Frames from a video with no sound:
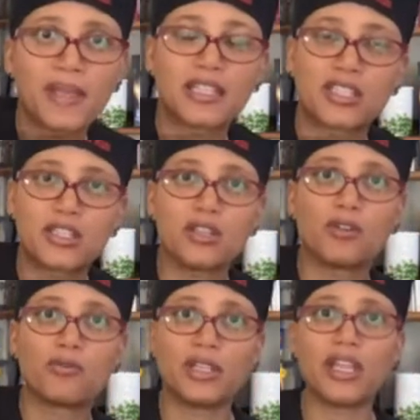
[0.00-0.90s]
It's
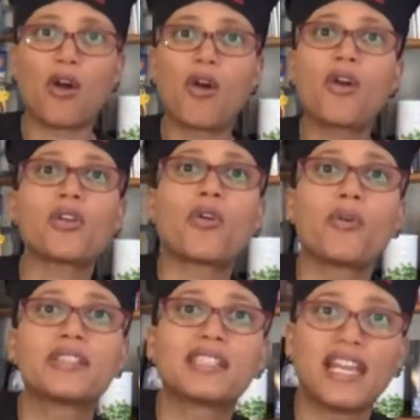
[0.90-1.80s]
still really hard, or
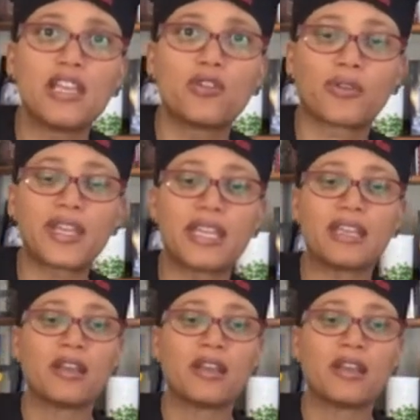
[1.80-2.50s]
it's light green.